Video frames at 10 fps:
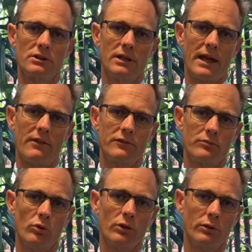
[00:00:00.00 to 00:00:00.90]
gather
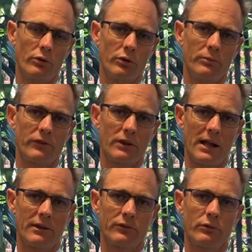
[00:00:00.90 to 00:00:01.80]
smaller groups,
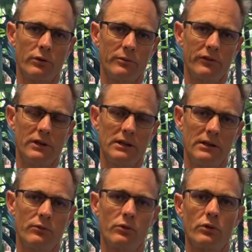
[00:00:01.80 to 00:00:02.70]
class groups and year
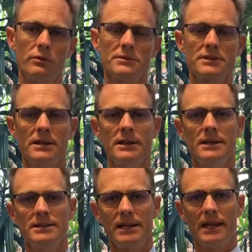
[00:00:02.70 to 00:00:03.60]
level groups
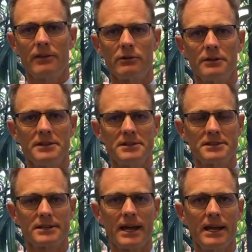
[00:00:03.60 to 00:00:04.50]
together at this
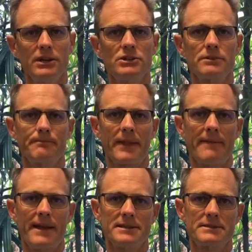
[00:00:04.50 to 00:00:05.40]
stage, and
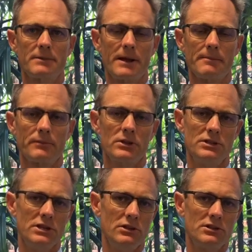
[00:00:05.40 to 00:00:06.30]
that's
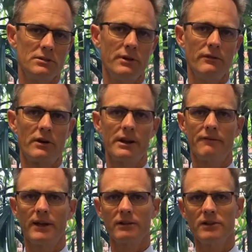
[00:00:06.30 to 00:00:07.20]
continued to be very
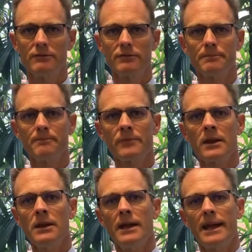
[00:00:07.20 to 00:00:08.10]
effective.
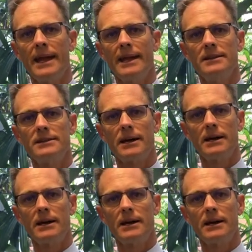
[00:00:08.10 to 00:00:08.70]
And